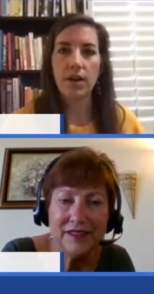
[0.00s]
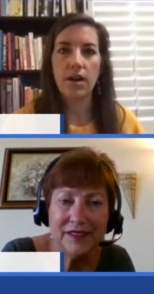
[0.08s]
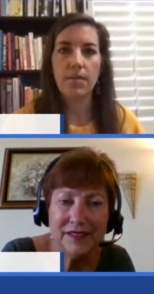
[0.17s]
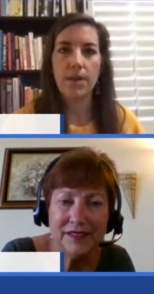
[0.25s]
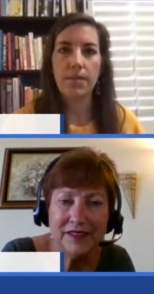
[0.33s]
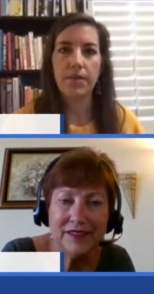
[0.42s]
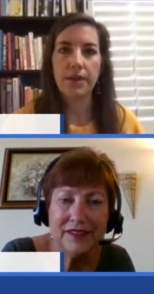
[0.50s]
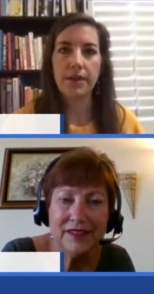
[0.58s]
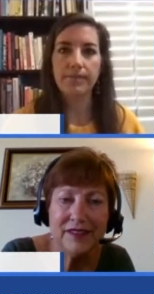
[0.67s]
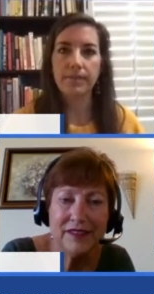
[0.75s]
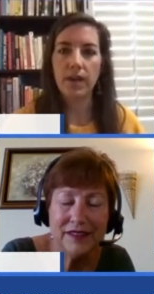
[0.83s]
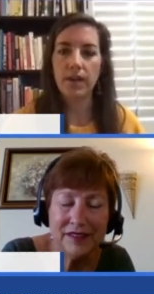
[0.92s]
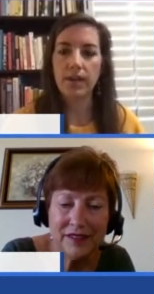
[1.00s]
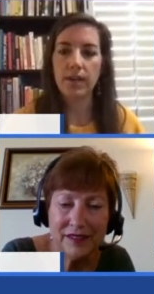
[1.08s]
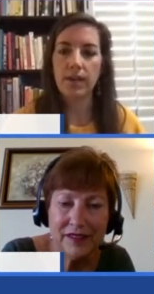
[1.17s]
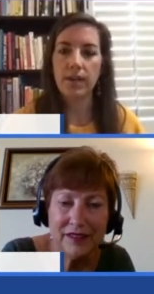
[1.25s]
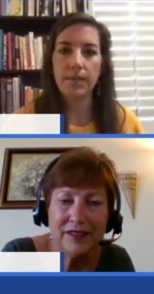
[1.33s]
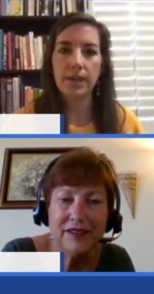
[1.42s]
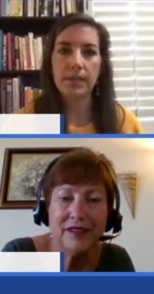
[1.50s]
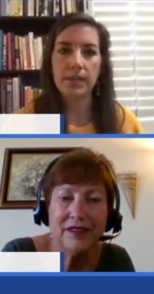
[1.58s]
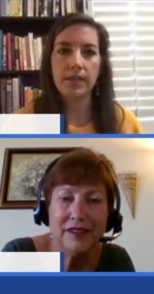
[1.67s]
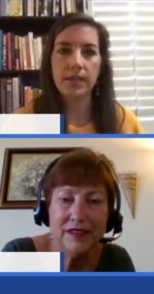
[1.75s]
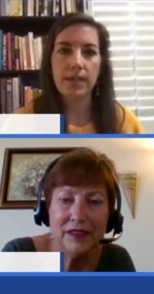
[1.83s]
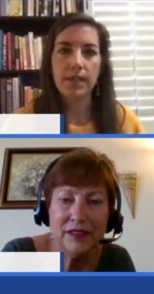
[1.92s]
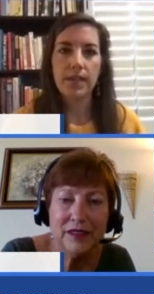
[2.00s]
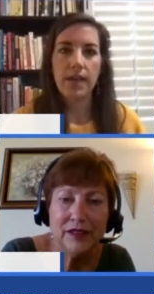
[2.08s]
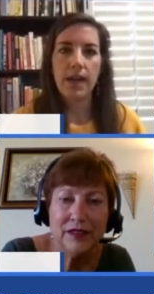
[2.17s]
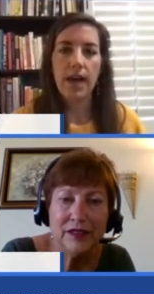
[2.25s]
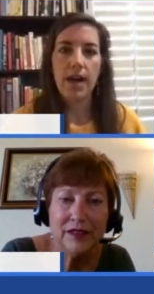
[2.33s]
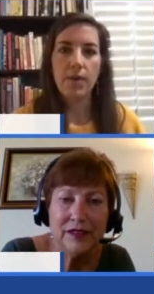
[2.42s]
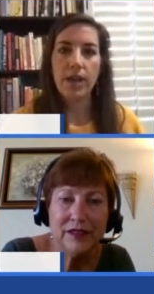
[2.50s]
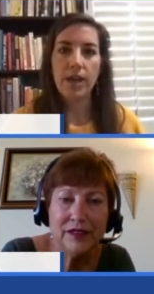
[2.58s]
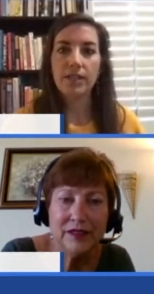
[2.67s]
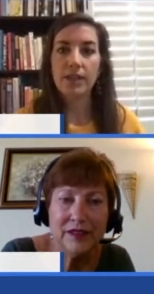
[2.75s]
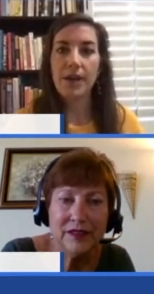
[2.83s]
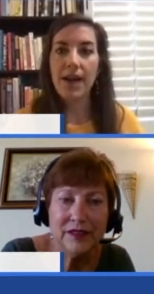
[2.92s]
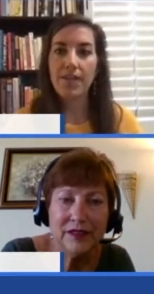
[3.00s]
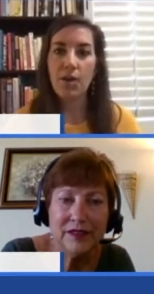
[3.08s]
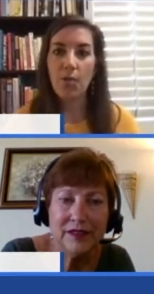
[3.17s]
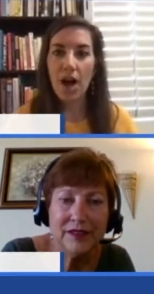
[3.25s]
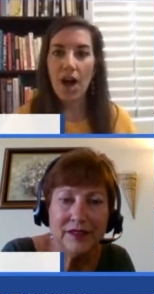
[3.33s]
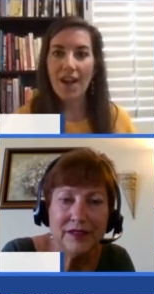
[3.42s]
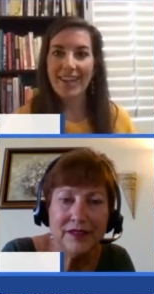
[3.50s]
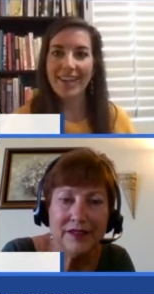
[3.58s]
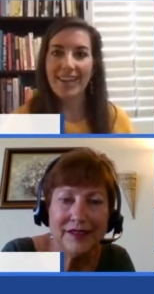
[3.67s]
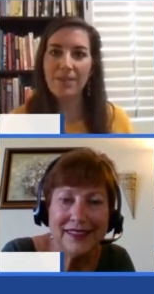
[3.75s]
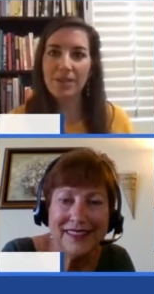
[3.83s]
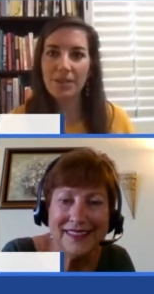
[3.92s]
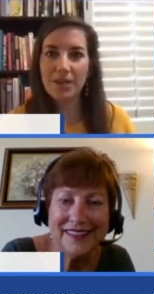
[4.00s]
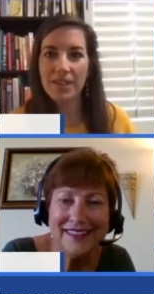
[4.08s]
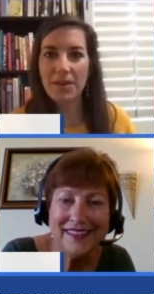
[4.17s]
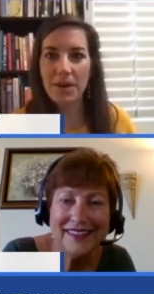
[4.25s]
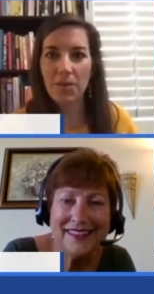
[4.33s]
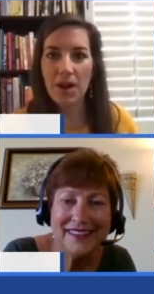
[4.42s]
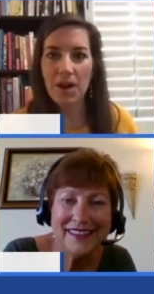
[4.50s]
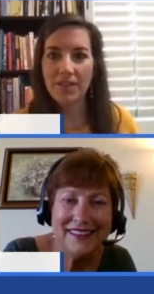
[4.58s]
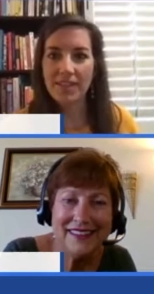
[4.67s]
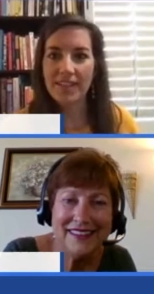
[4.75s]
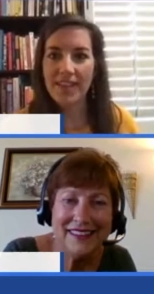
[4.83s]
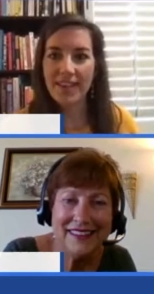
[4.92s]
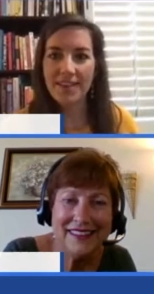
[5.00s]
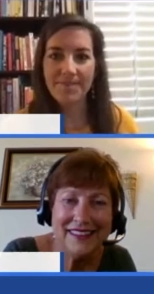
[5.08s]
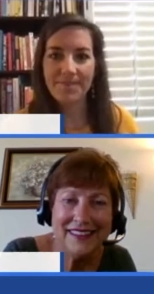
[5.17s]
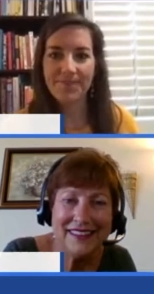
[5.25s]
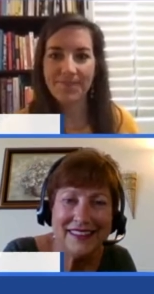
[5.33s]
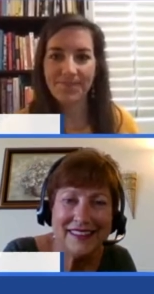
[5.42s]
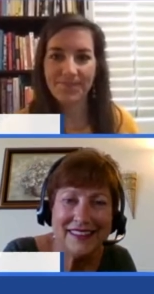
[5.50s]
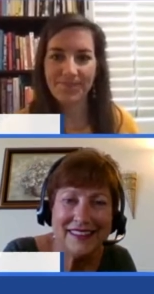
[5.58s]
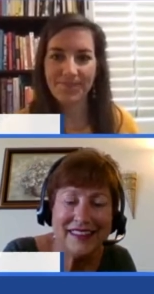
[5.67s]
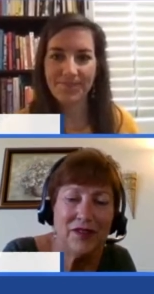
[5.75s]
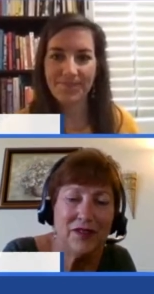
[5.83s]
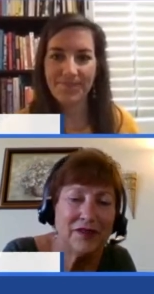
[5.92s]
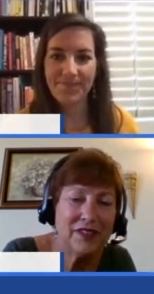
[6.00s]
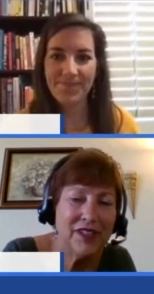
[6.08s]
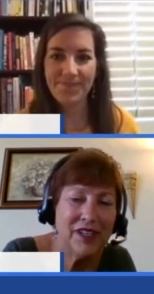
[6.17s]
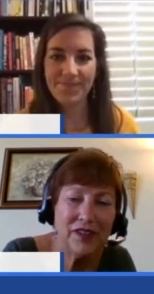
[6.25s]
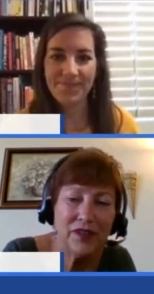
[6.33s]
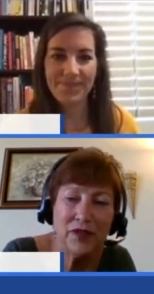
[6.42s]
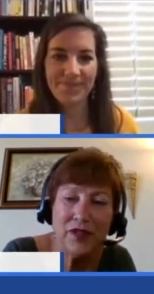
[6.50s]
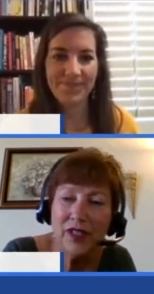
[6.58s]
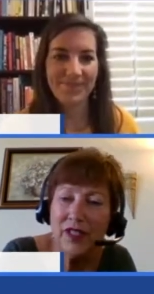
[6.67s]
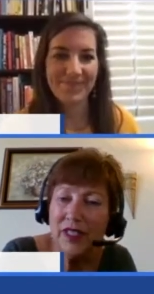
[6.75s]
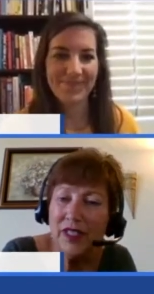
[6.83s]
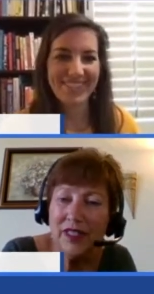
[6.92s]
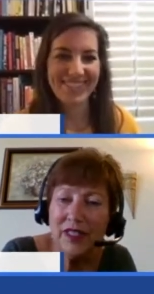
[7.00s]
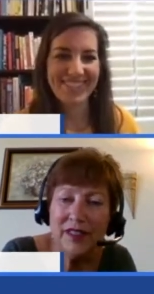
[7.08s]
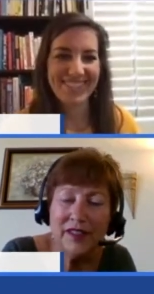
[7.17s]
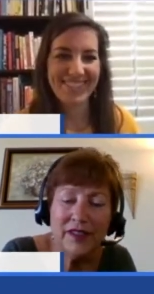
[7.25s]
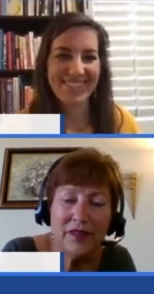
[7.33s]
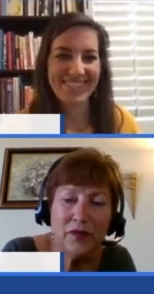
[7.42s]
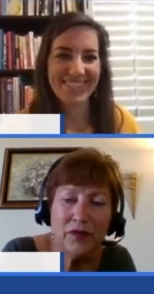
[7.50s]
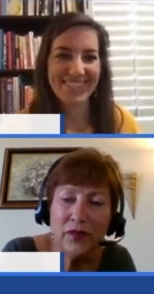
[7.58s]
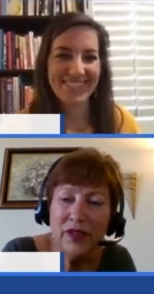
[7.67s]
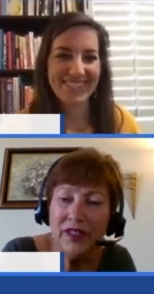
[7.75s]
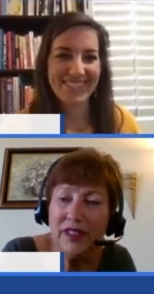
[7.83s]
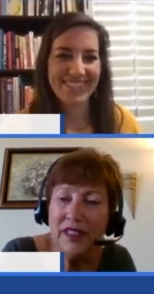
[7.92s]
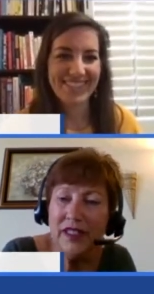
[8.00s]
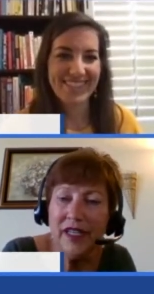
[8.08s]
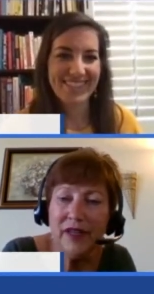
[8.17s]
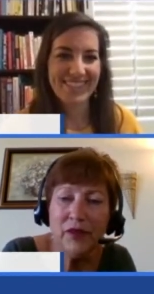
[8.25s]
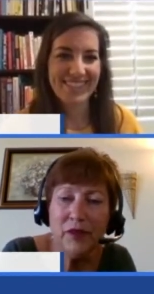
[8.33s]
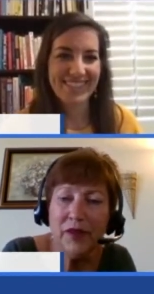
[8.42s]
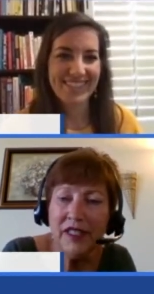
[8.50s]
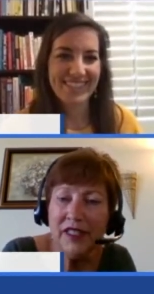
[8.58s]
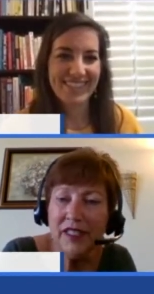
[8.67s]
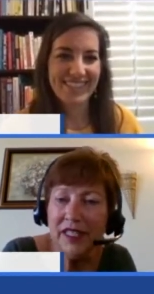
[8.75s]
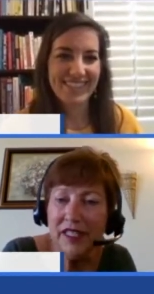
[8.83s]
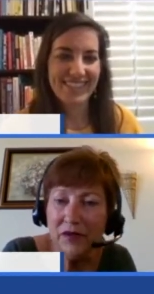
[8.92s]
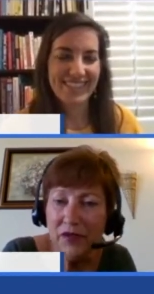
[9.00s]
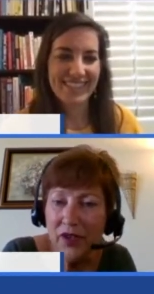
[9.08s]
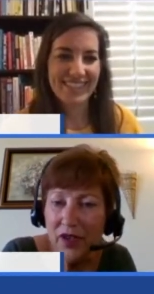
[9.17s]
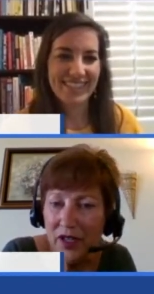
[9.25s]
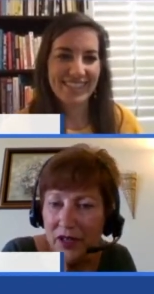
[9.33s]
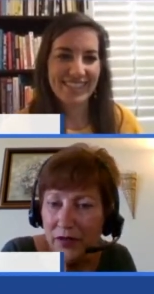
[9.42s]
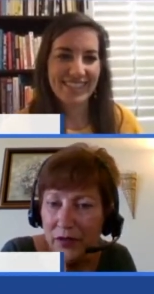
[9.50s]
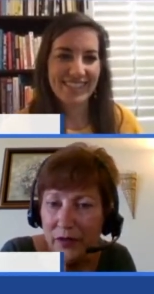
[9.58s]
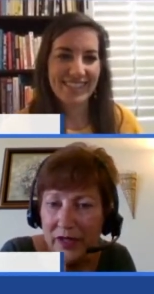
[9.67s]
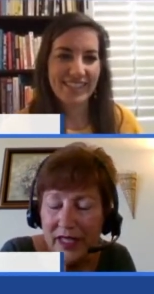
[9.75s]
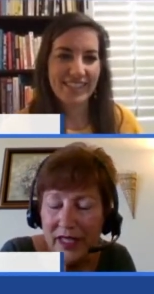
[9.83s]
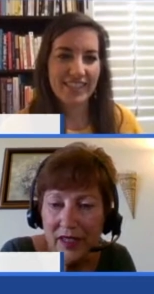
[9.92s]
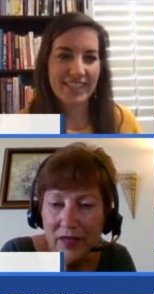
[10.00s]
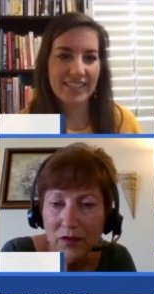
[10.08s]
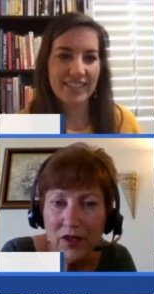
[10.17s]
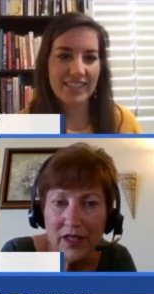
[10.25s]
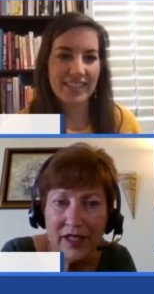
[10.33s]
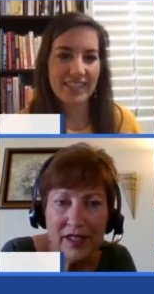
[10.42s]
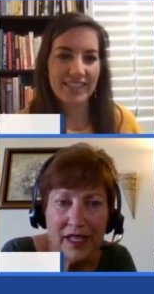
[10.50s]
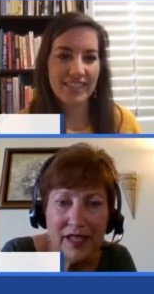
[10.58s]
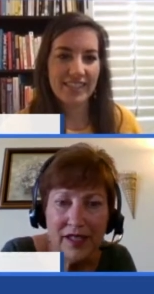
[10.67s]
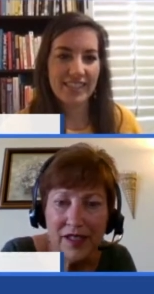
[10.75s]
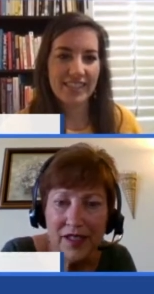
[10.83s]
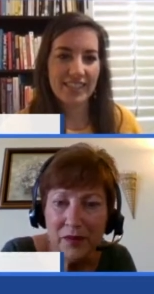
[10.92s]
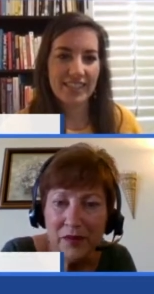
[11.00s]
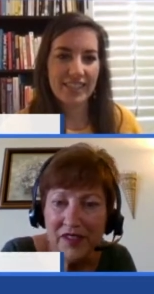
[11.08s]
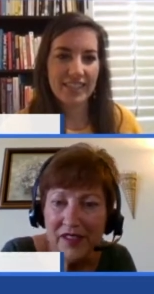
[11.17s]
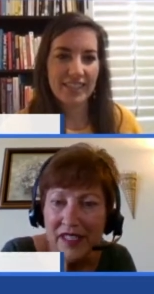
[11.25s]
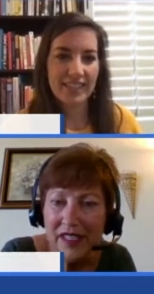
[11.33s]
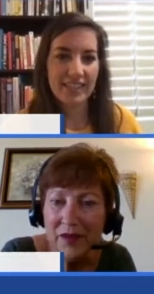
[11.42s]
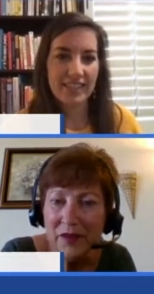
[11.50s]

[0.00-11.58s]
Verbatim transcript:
Speaker 1: our memory on a daily basis. Um, we also have our walk. Kim, do you want to talk about our walk for a second?
Speaker 2: Oh gosh, listen, we need everybody to get involved. We can't walk at Anaheim Stadium